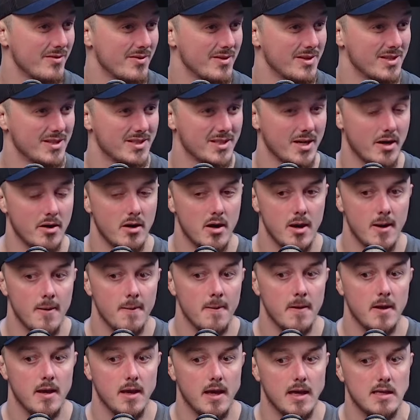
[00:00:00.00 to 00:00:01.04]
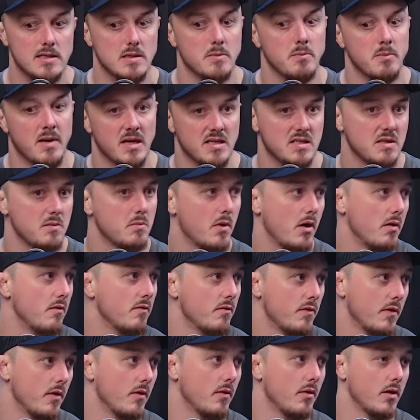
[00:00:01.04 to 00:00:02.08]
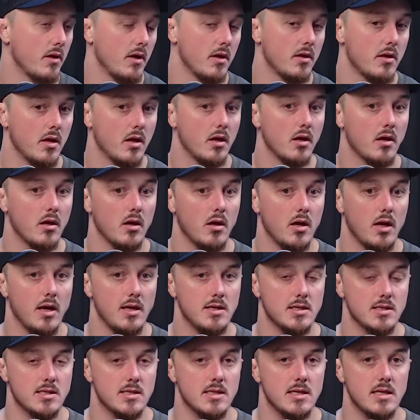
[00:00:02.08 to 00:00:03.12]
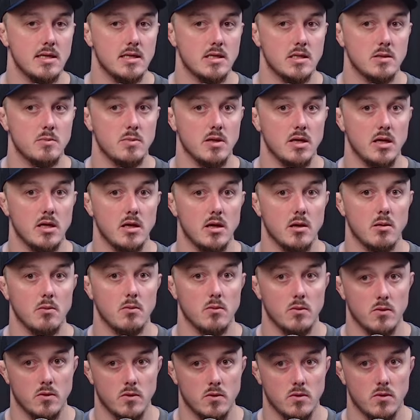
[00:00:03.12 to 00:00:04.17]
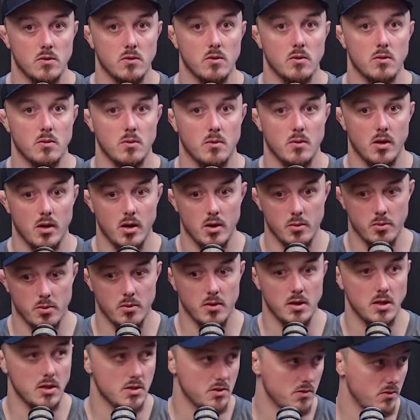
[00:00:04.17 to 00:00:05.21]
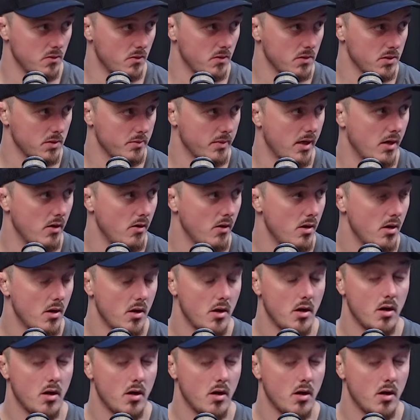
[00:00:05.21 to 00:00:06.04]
And so it's a massive minefield. And I think it just needs to be more openly talked about.